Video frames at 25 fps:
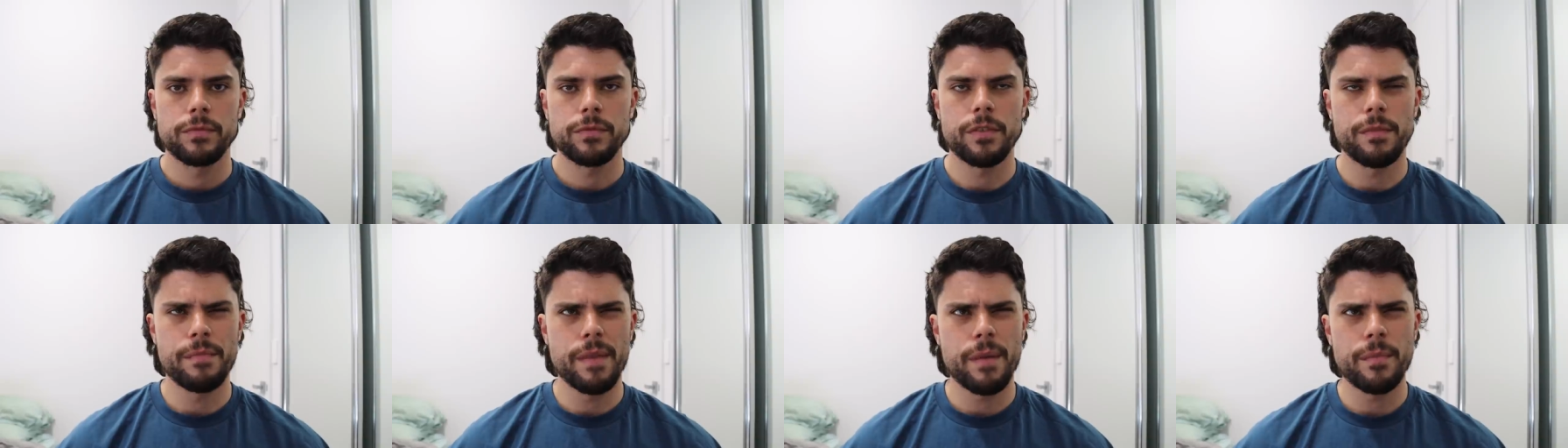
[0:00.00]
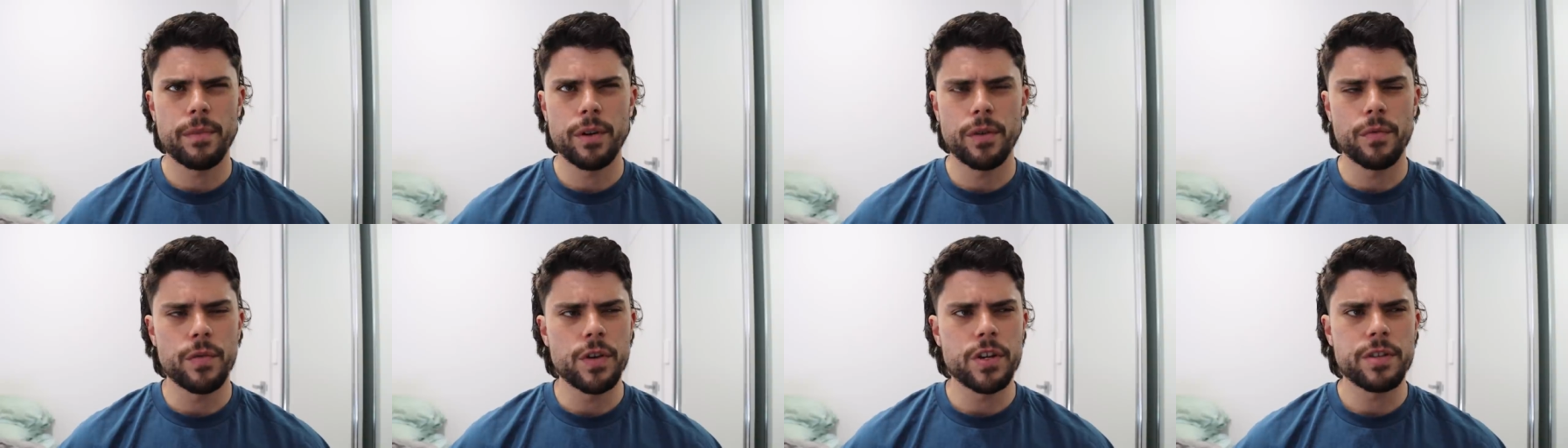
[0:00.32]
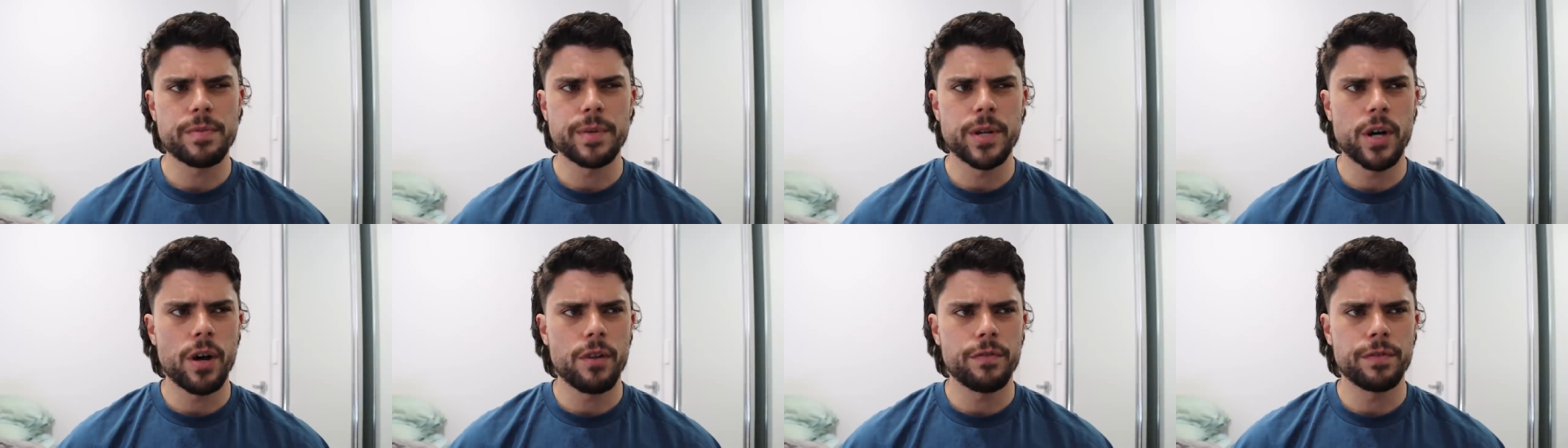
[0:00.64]
From memory,
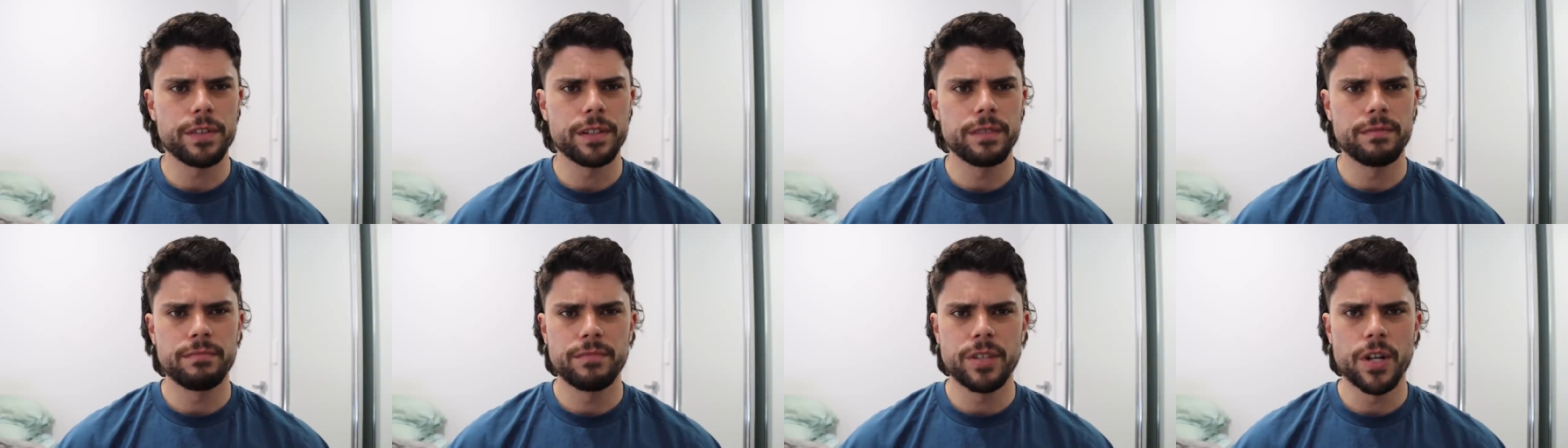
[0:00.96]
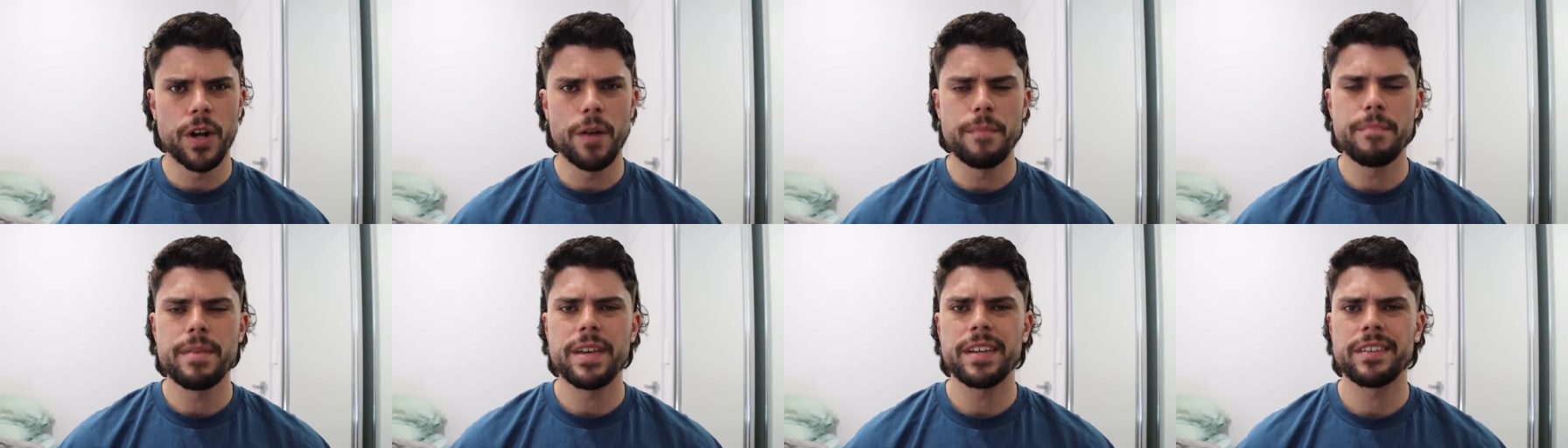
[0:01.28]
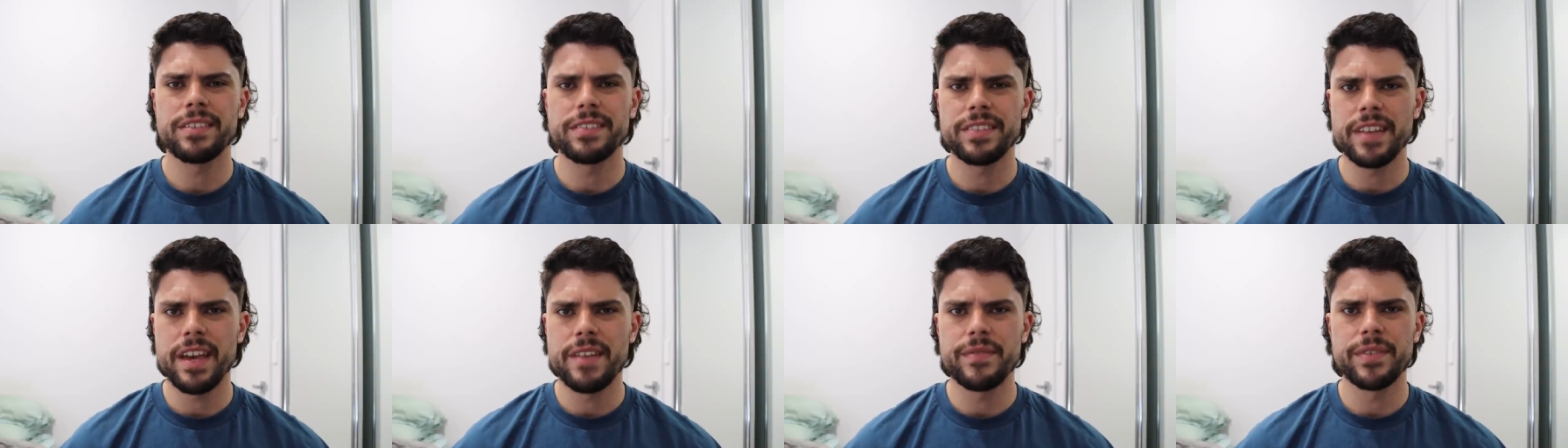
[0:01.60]
Richmond offered, you know, pick
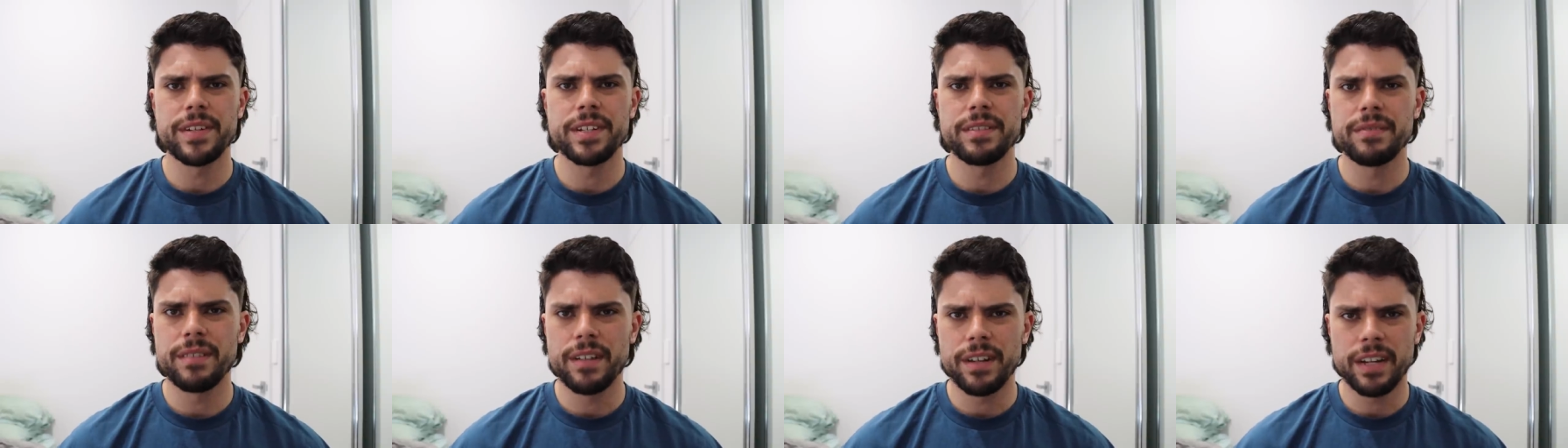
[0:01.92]
seven,